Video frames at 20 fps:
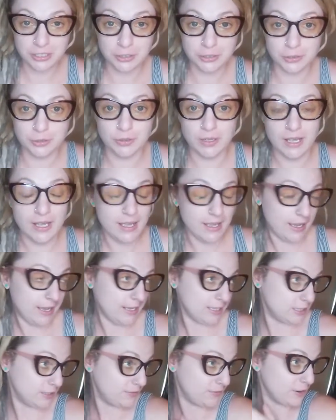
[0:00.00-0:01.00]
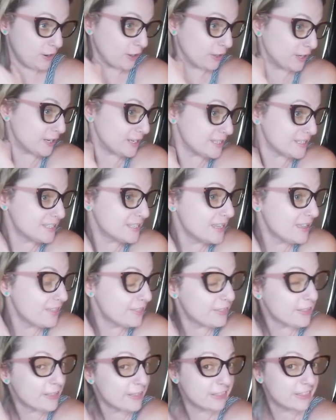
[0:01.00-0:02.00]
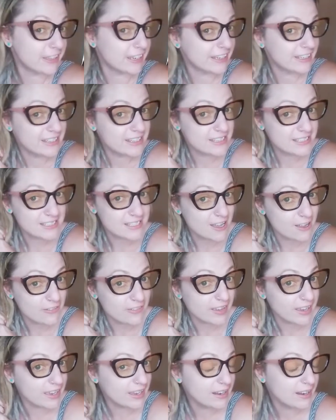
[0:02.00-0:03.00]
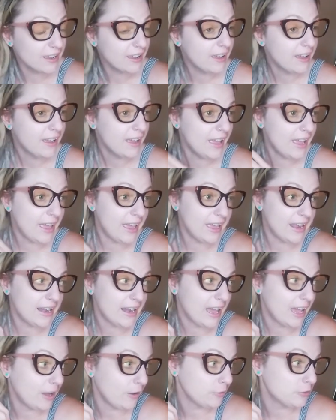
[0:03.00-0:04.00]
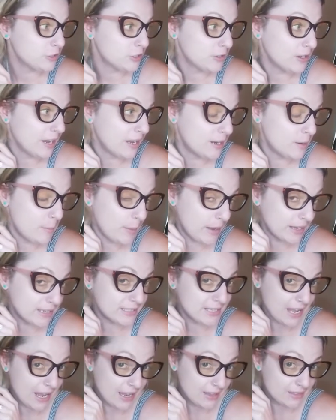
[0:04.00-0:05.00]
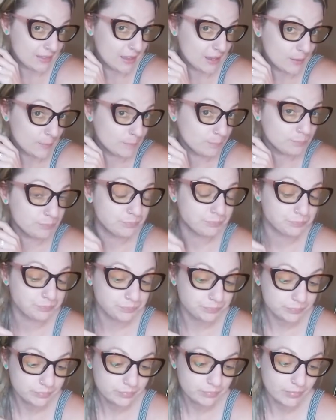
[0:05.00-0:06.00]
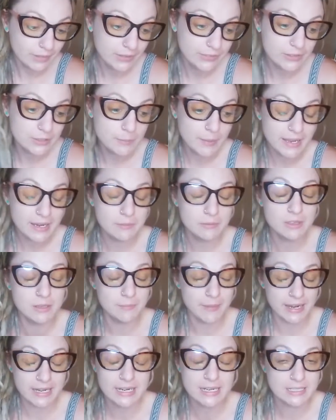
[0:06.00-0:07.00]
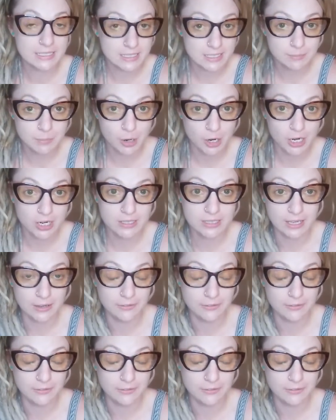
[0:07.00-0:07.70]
to as far as the thickness of it and how to kind of maintain them. The maintenance part